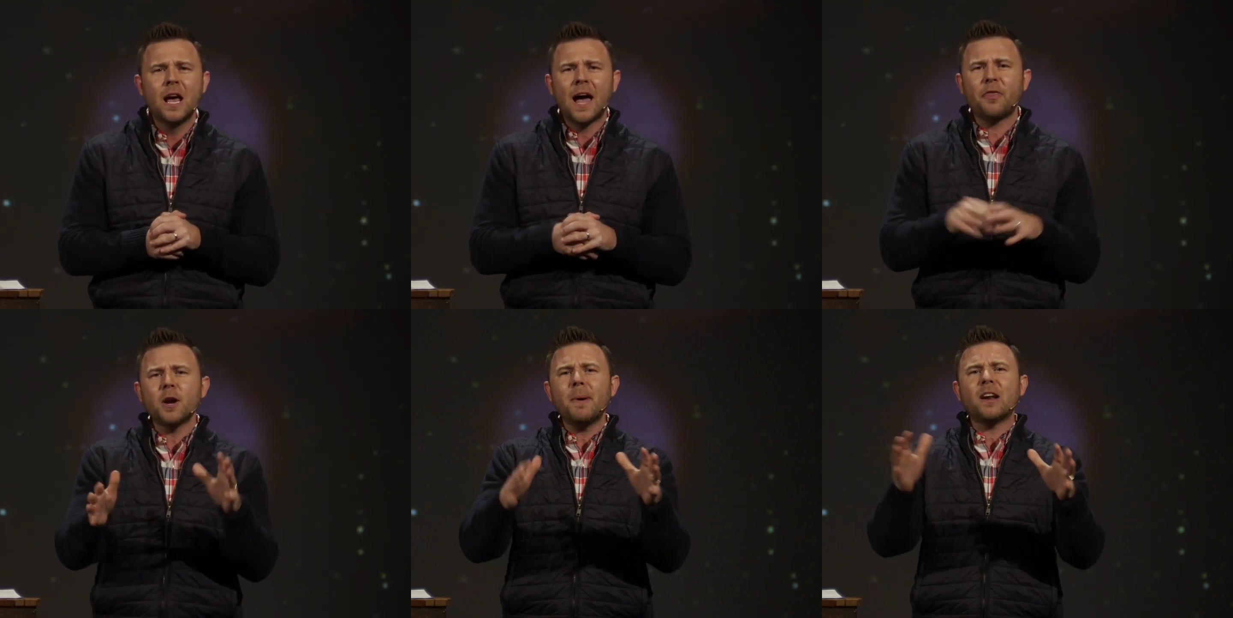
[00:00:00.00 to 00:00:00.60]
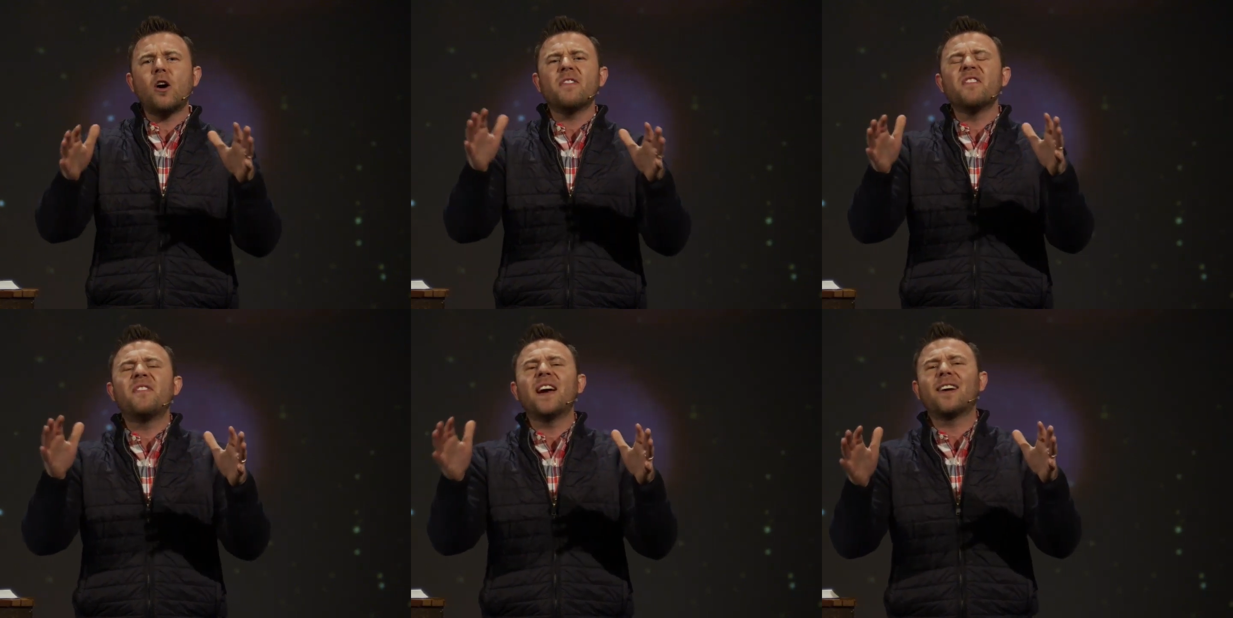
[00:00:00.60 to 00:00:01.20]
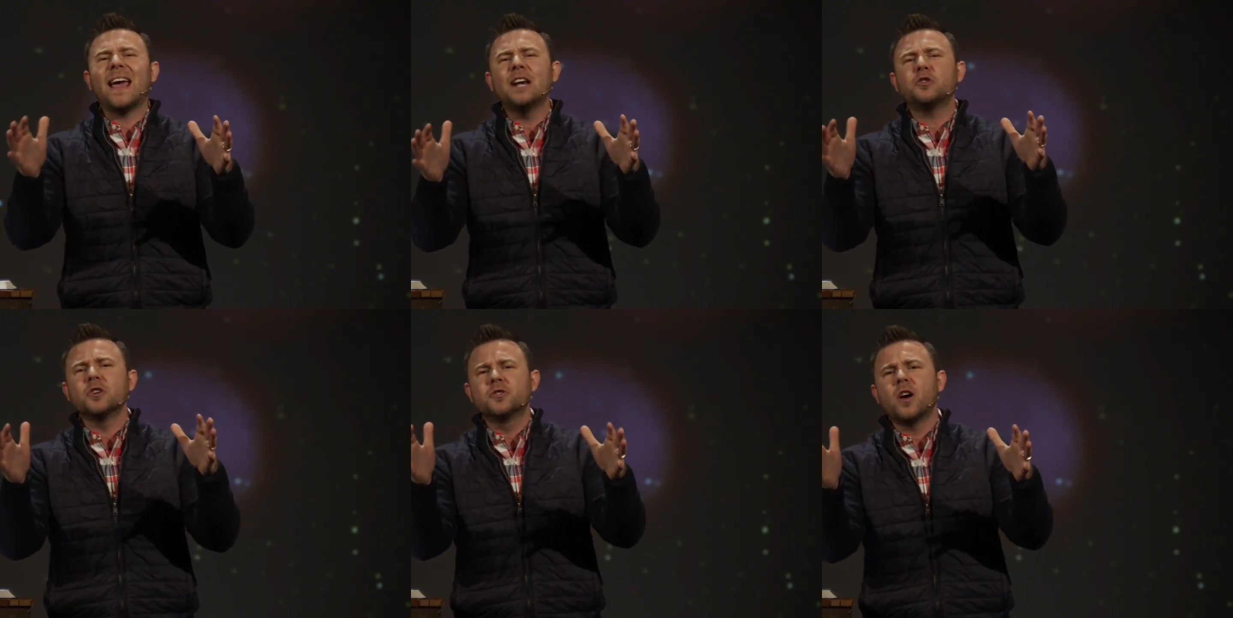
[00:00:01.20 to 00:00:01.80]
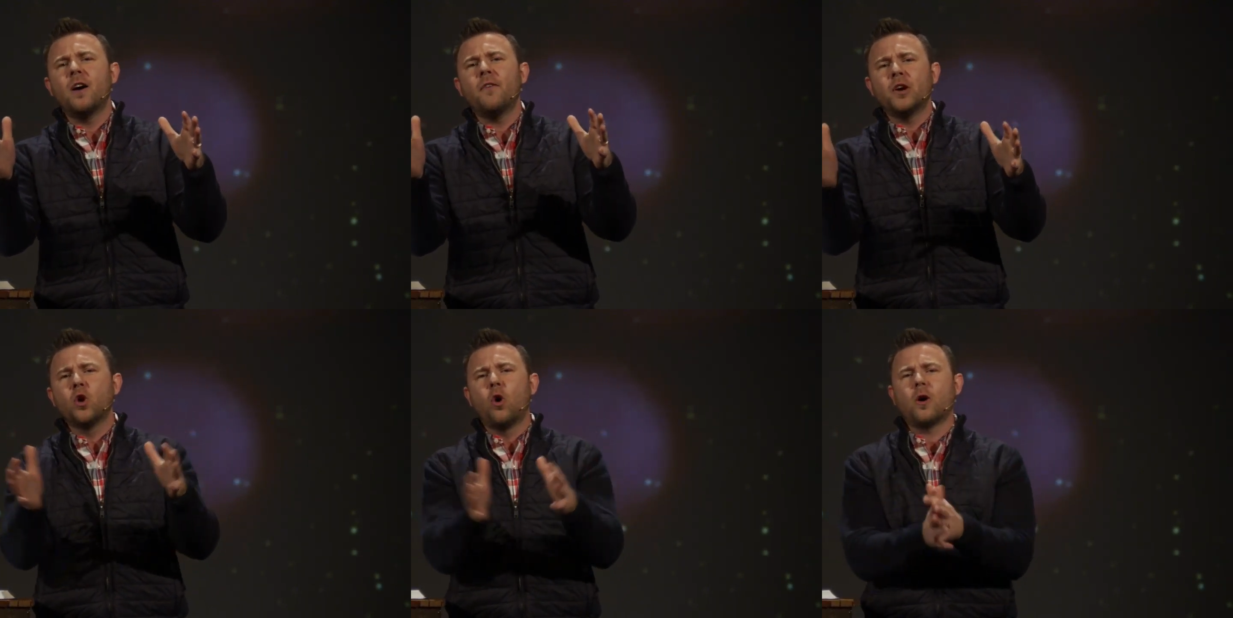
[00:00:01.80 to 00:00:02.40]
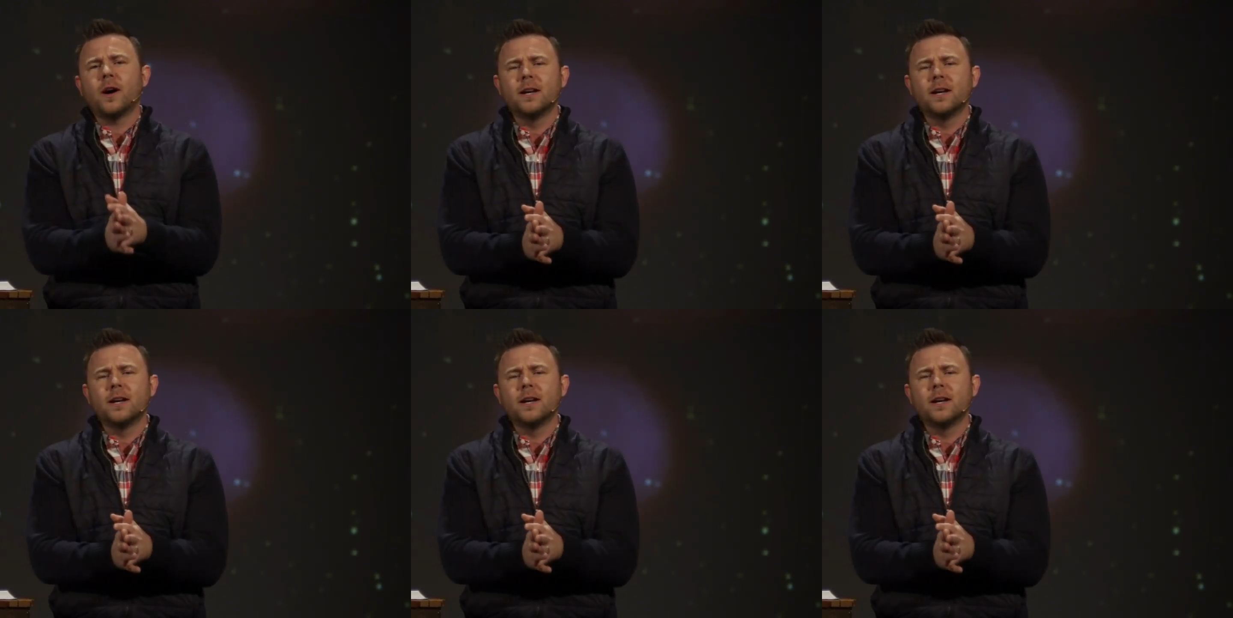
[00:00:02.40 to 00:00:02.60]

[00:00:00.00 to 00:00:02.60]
I thought about all of the variations of adore.